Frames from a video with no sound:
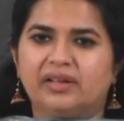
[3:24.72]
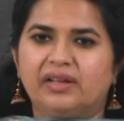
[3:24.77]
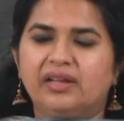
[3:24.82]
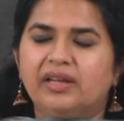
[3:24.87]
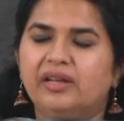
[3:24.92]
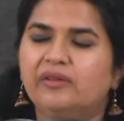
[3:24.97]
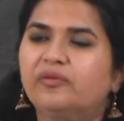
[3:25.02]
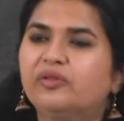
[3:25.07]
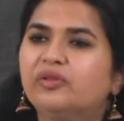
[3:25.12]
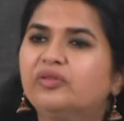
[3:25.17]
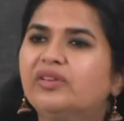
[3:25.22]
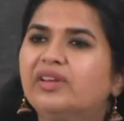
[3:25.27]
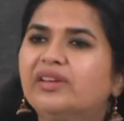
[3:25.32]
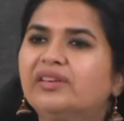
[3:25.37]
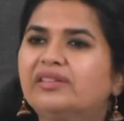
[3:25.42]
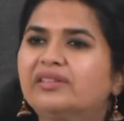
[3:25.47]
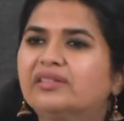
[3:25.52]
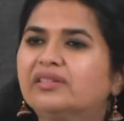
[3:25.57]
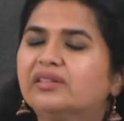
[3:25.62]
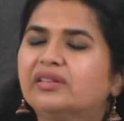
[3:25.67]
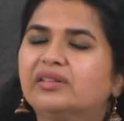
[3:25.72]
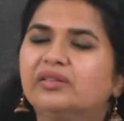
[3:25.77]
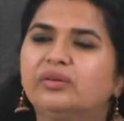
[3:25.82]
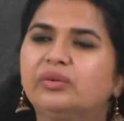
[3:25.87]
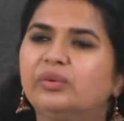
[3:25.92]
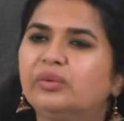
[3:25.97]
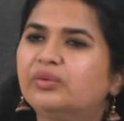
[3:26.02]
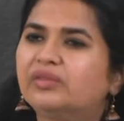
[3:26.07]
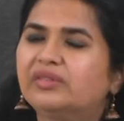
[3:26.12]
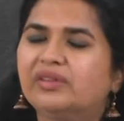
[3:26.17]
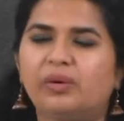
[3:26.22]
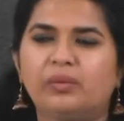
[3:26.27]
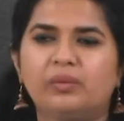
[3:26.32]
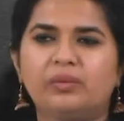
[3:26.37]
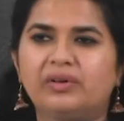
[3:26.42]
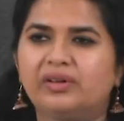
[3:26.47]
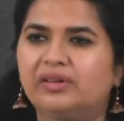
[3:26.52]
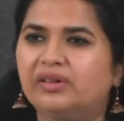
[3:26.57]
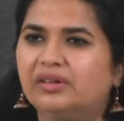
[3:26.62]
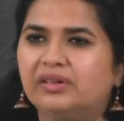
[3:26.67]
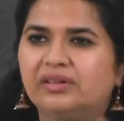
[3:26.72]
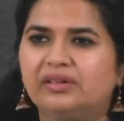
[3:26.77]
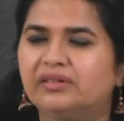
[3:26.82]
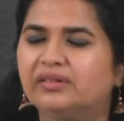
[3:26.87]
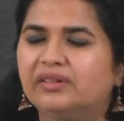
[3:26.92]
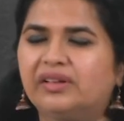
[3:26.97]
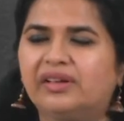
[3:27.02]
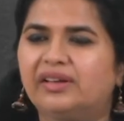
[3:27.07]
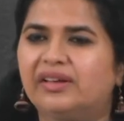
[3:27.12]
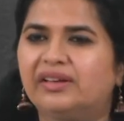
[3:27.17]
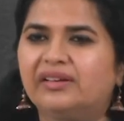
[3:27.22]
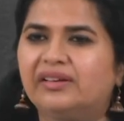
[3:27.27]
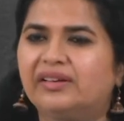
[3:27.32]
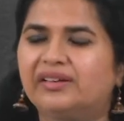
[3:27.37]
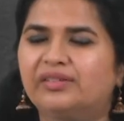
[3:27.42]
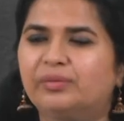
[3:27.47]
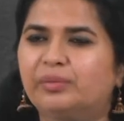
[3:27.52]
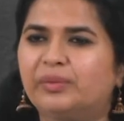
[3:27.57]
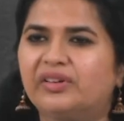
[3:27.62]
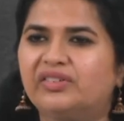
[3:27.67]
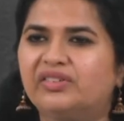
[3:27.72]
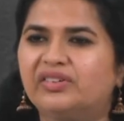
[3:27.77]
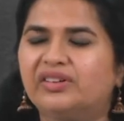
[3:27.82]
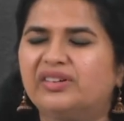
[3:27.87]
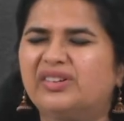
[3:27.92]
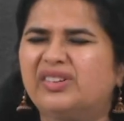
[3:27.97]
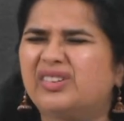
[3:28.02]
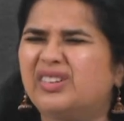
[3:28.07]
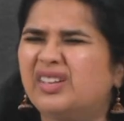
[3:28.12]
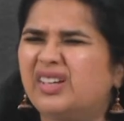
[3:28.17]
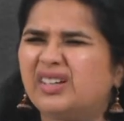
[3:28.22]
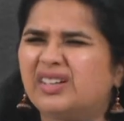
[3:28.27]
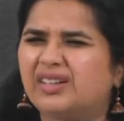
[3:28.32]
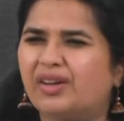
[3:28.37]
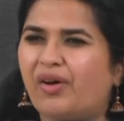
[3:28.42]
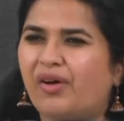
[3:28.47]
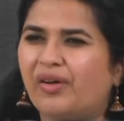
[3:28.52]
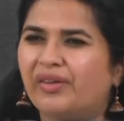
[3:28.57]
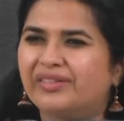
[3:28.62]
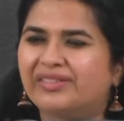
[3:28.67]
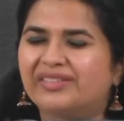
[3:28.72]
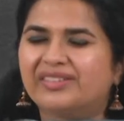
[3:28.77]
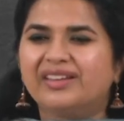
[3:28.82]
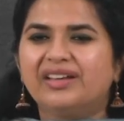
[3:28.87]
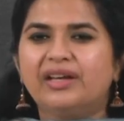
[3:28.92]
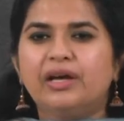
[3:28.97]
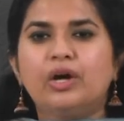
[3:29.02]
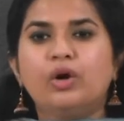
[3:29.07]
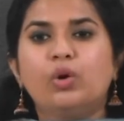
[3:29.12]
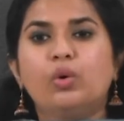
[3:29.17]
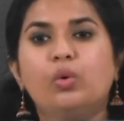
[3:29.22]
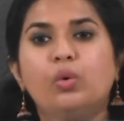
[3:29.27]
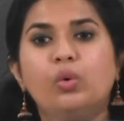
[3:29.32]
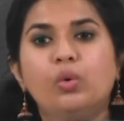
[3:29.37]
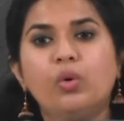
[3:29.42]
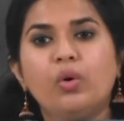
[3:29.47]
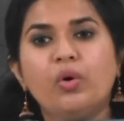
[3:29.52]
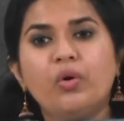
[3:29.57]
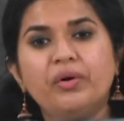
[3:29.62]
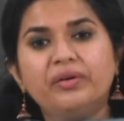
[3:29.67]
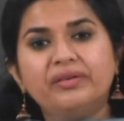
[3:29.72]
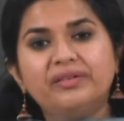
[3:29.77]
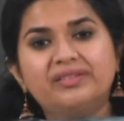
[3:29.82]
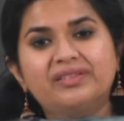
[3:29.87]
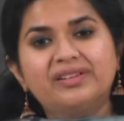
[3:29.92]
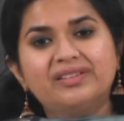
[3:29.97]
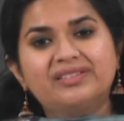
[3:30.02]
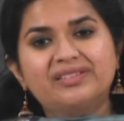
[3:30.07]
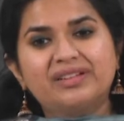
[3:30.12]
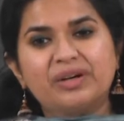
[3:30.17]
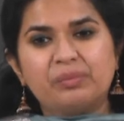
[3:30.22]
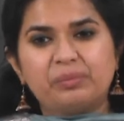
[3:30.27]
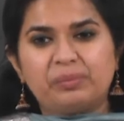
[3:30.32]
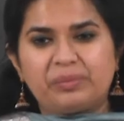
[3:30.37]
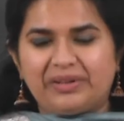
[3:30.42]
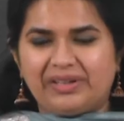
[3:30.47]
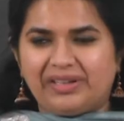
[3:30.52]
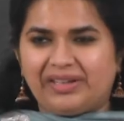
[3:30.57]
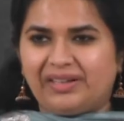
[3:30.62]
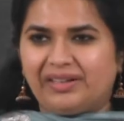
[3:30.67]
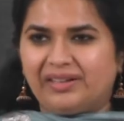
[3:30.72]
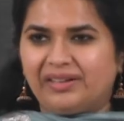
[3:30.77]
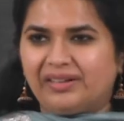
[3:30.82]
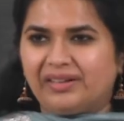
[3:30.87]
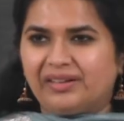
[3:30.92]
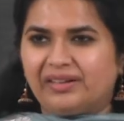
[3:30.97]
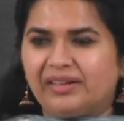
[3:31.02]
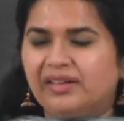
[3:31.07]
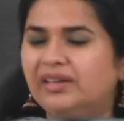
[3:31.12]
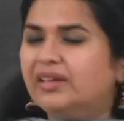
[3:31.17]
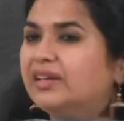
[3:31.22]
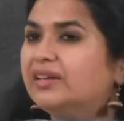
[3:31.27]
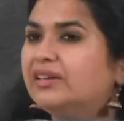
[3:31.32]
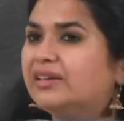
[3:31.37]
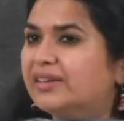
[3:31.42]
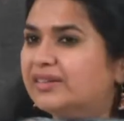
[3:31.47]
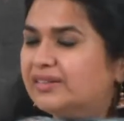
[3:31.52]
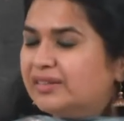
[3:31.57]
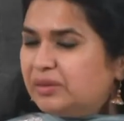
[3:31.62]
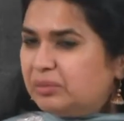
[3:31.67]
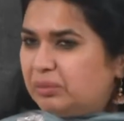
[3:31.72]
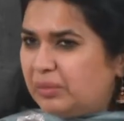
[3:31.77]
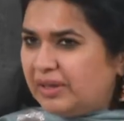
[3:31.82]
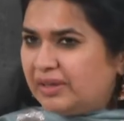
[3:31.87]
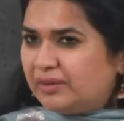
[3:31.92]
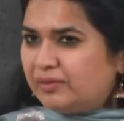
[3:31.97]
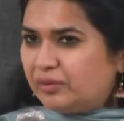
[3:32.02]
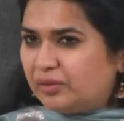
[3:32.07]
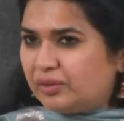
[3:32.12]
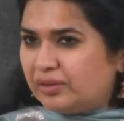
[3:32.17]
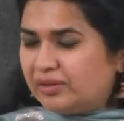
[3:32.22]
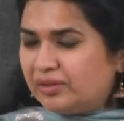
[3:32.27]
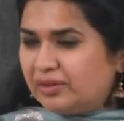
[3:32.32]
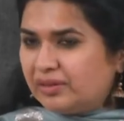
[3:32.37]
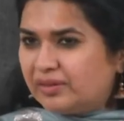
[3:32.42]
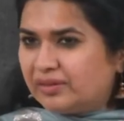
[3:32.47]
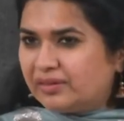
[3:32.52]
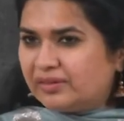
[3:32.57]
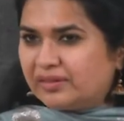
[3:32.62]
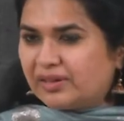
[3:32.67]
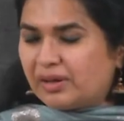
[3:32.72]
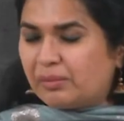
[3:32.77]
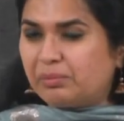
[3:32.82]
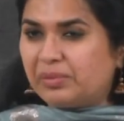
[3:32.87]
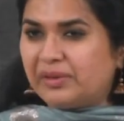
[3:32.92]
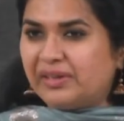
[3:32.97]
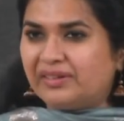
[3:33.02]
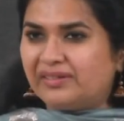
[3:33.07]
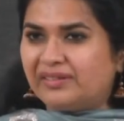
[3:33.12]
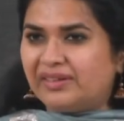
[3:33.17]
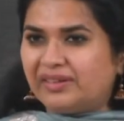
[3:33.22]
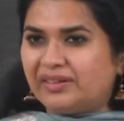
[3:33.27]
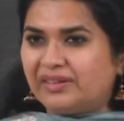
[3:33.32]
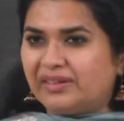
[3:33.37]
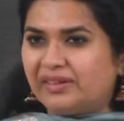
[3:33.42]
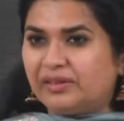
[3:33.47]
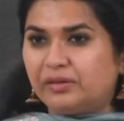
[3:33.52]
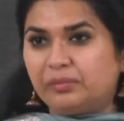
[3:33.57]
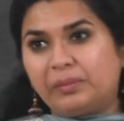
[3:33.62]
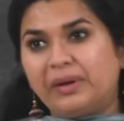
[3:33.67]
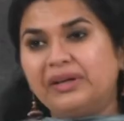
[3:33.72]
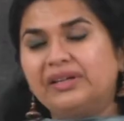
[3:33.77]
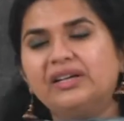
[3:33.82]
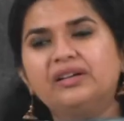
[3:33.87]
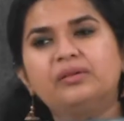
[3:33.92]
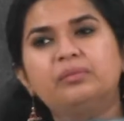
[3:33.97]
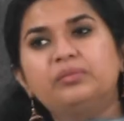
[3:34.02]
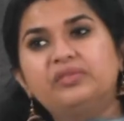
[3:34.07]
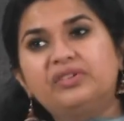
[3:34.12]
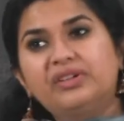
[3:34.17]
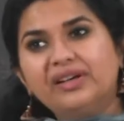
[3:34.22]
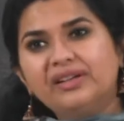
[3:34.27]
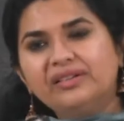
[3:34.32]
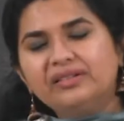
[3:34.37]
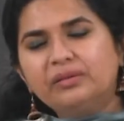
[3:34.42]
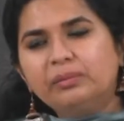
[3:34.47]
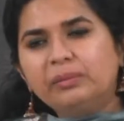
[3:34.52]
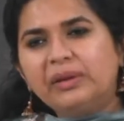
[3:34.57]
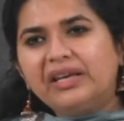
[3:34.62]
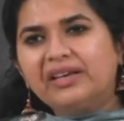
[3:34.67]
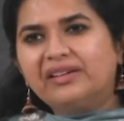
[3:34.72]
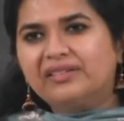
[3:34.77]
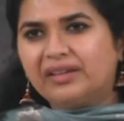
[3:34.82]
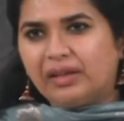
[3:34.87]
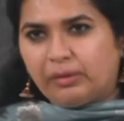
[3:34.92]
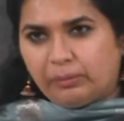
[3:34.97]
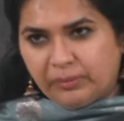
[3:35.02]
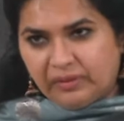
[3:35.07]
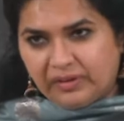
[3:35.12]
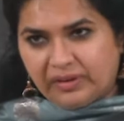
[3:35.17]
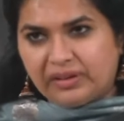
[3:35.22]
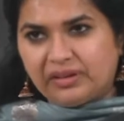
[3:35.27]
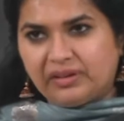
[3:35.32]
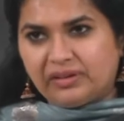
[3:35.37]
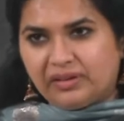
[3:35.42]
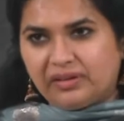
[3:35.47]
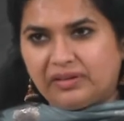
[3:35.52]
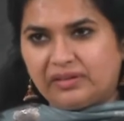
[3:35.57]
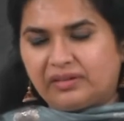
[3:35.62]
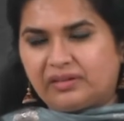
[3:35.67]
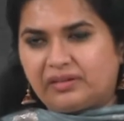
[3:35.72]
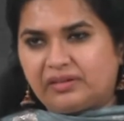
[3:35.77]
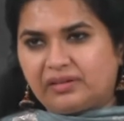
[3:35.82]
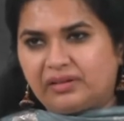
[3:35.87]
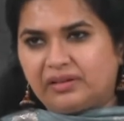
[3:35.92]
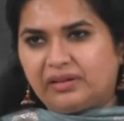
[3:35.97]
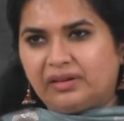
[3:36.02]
If you just use the expression or the clause, who owns this company, it does not make full complete sentence, but it does make some sense.